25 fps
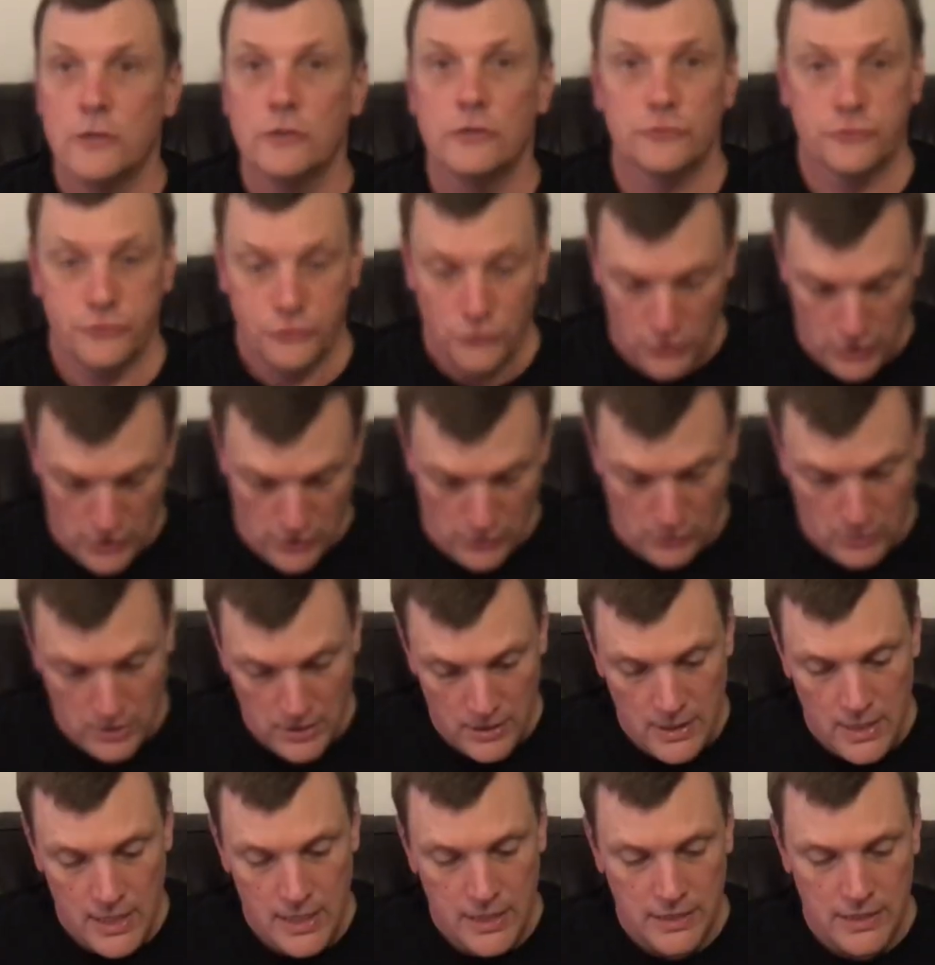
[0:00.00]
True.
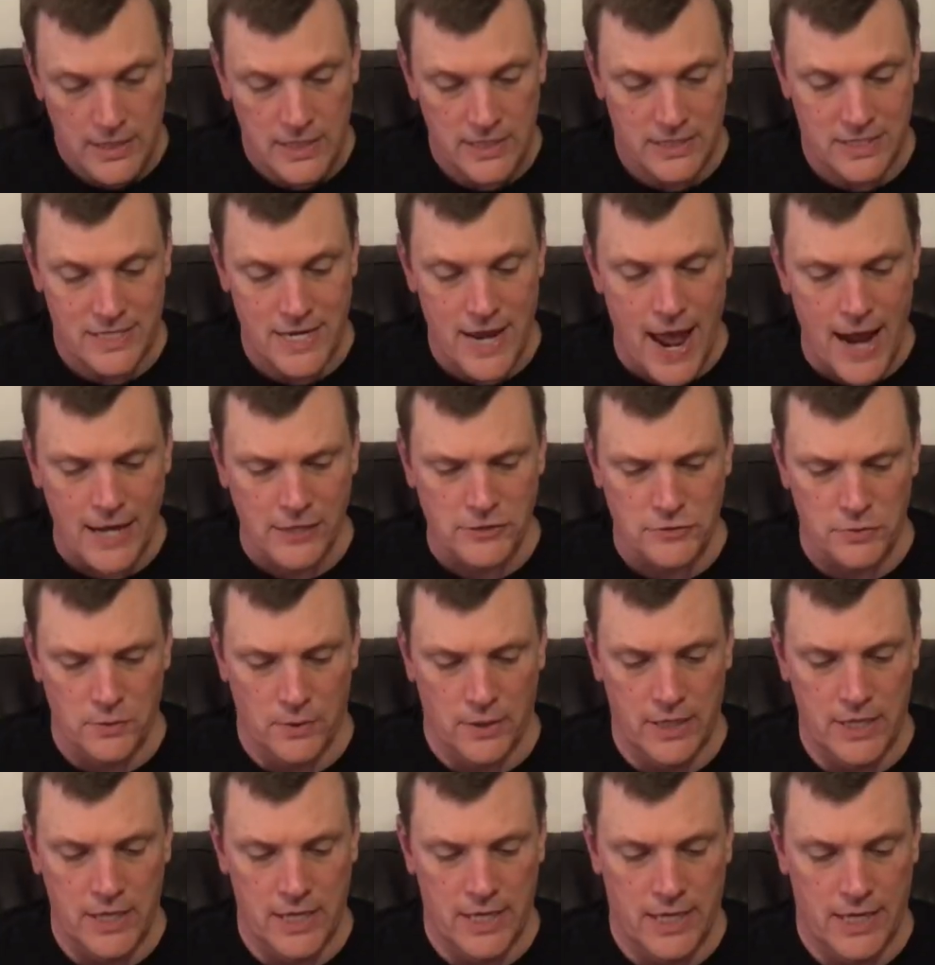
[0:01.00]
This next
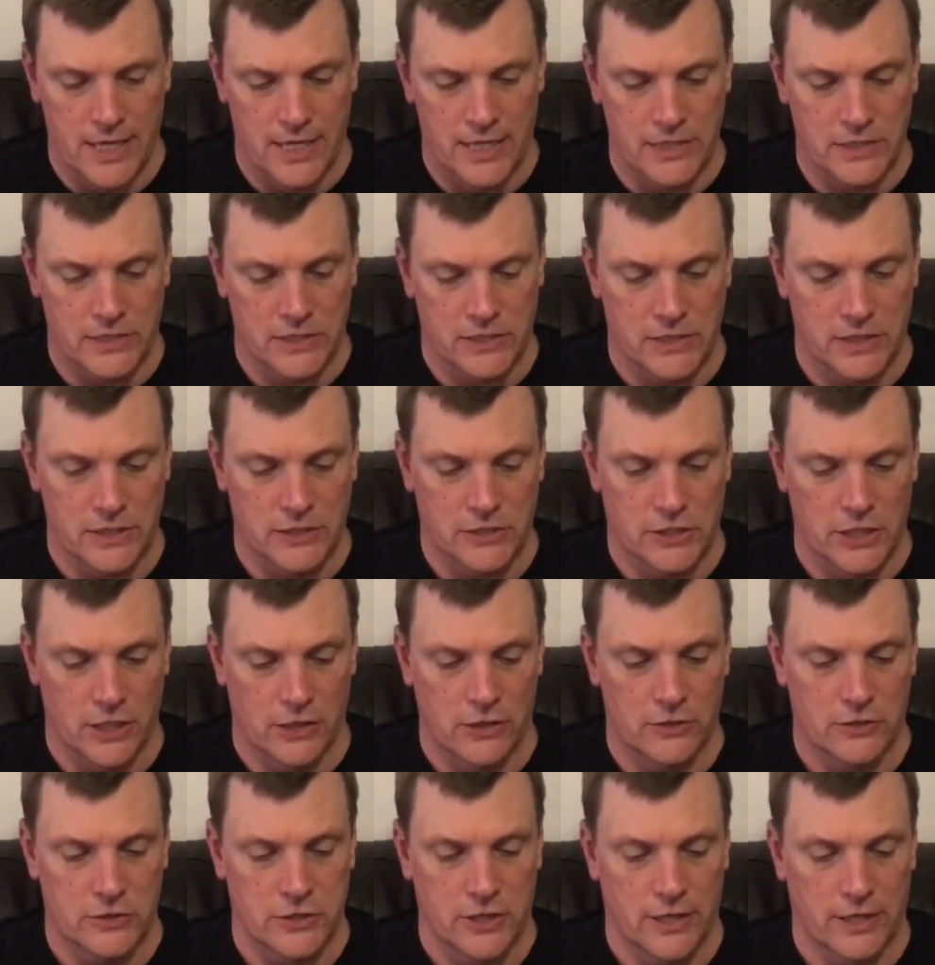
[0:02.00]
one is the
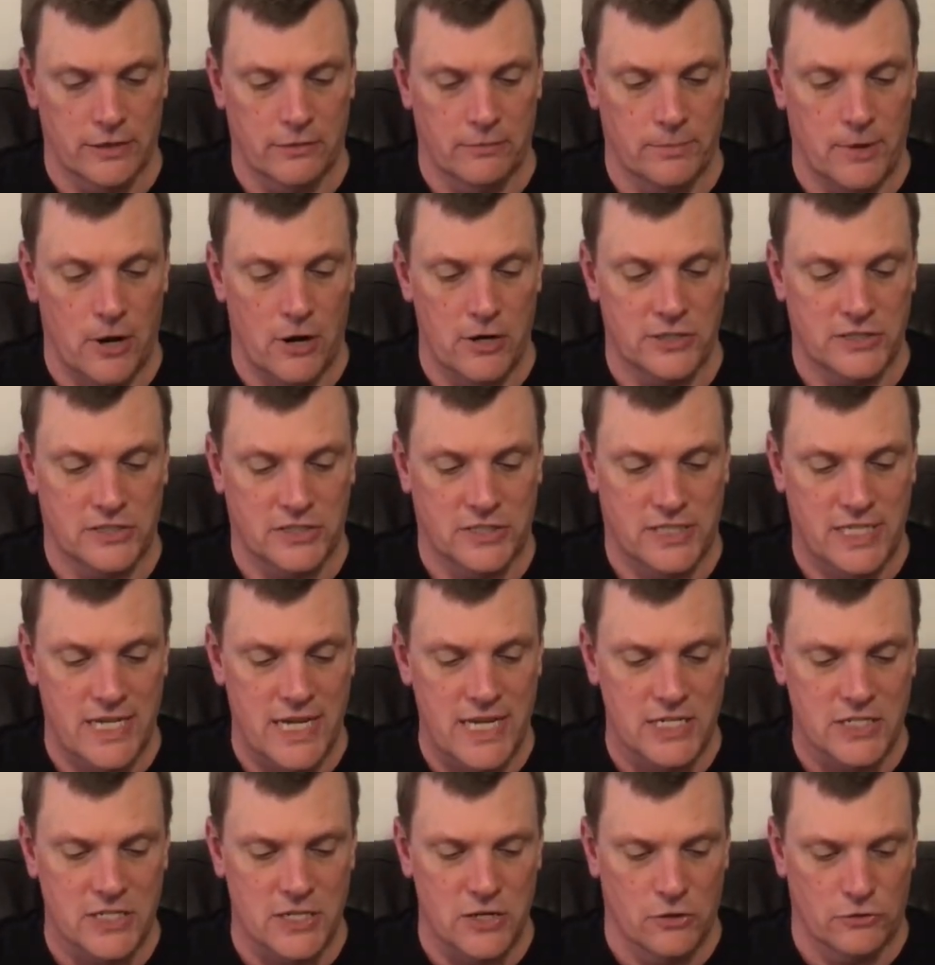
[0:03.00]
Schiller's Liquor Bar
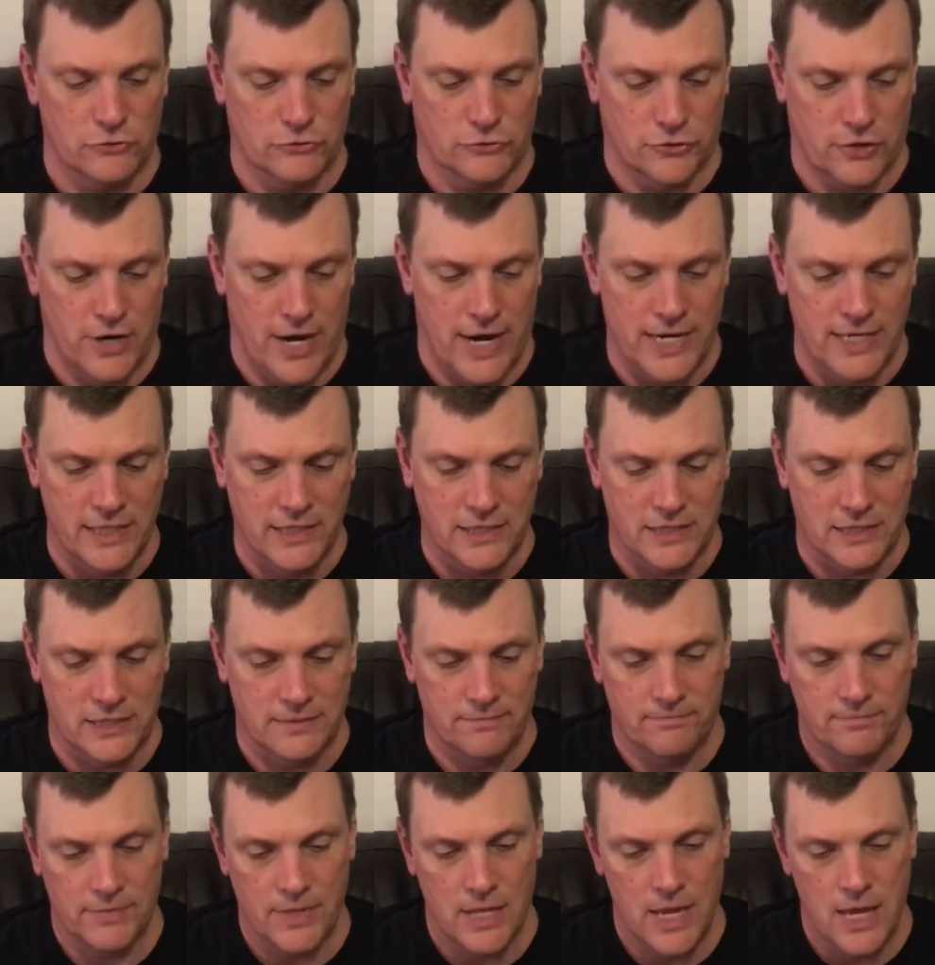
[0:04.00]
Seasonal
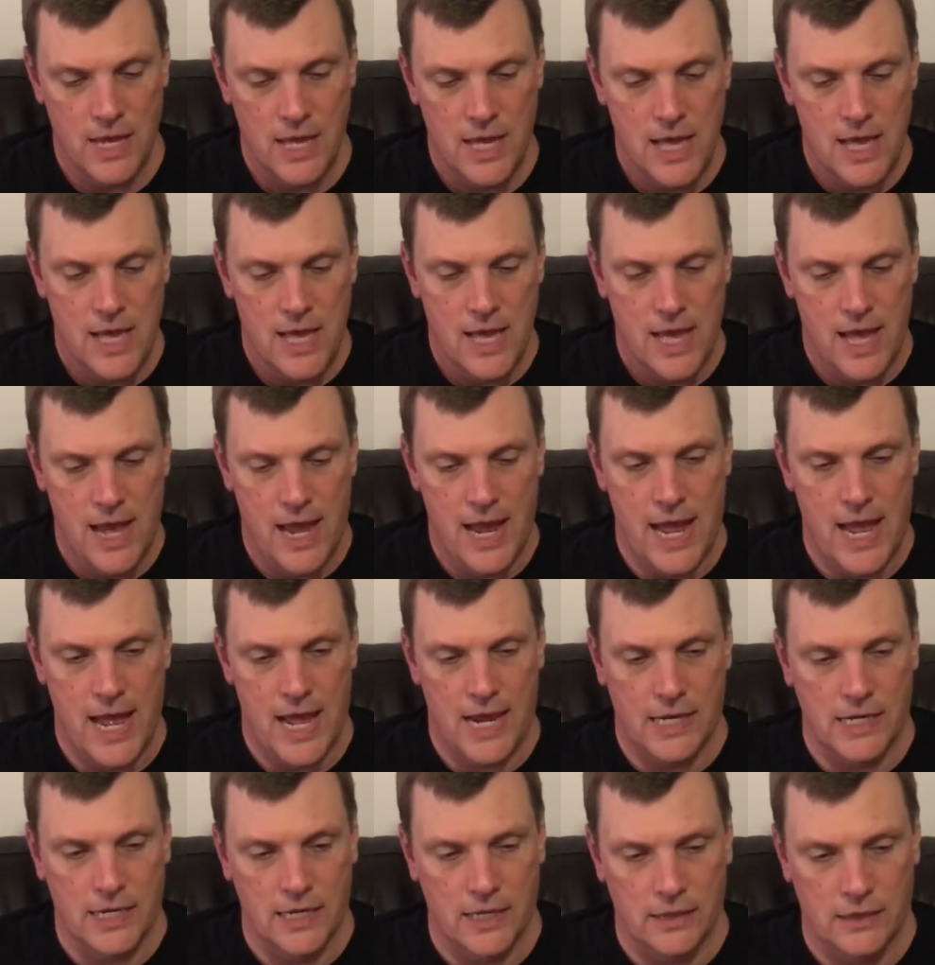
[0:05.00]
Drinks.
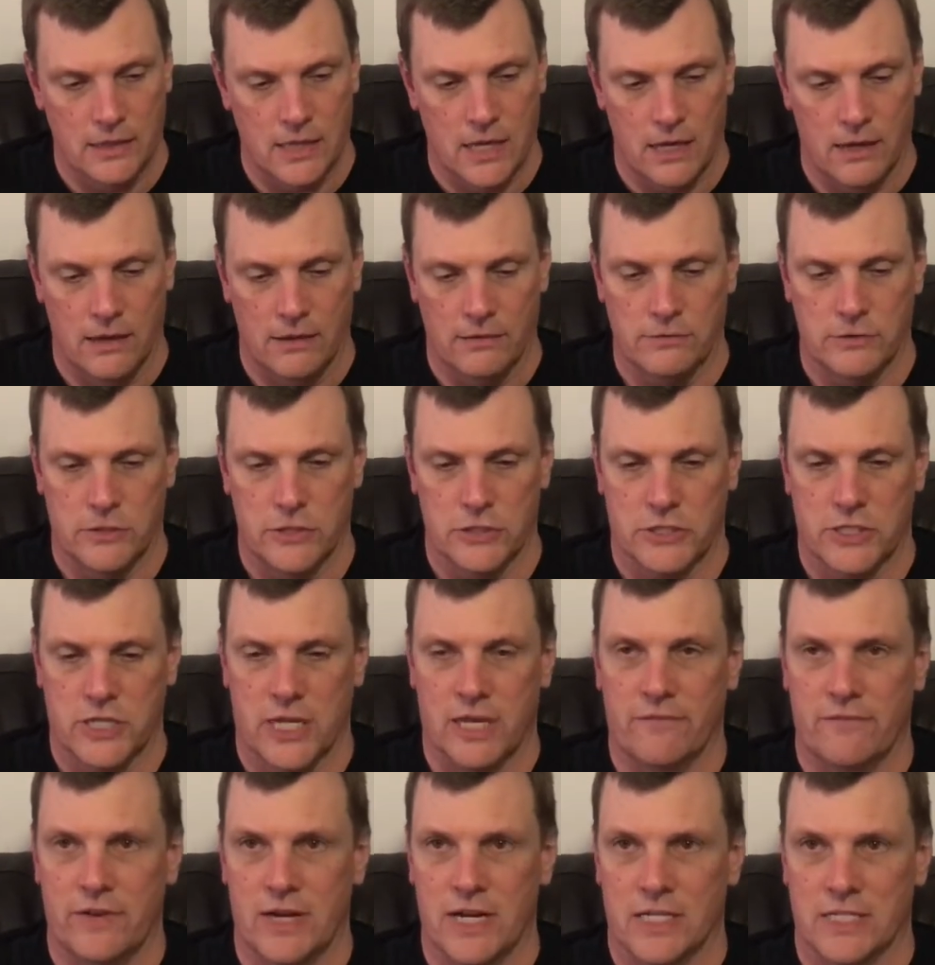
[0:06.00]
And just to
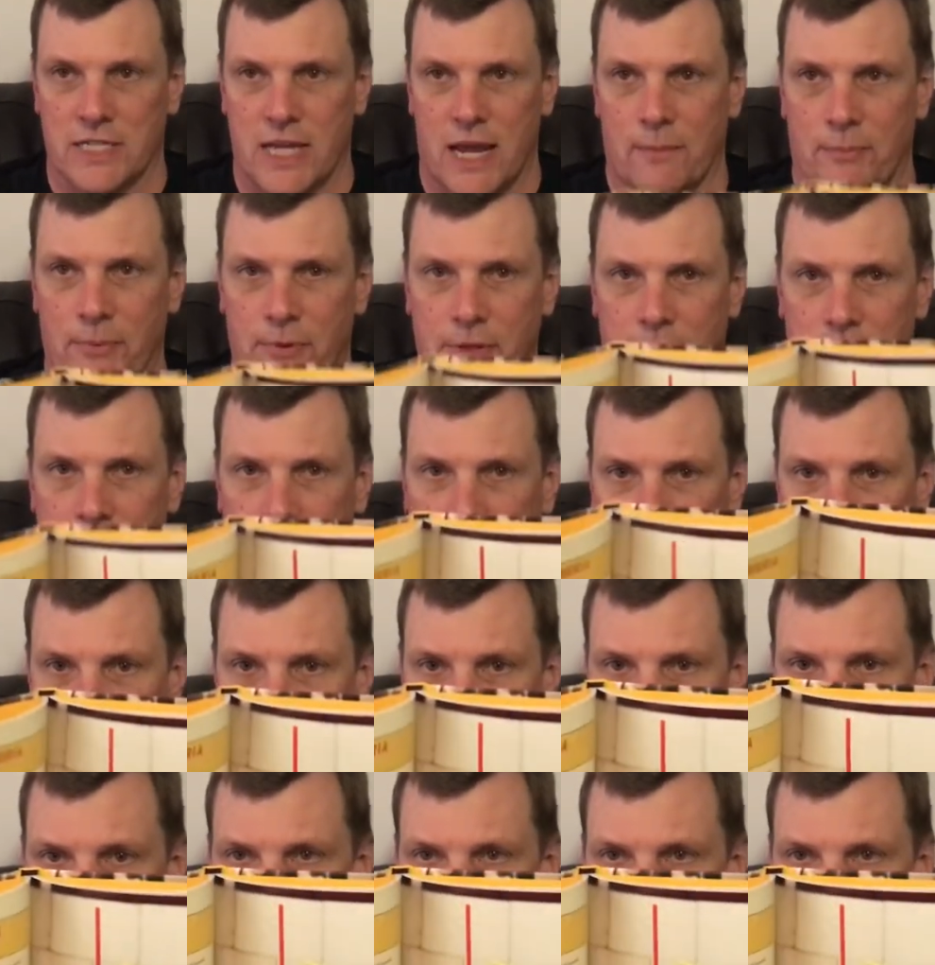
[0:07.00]
give you an example, there's some red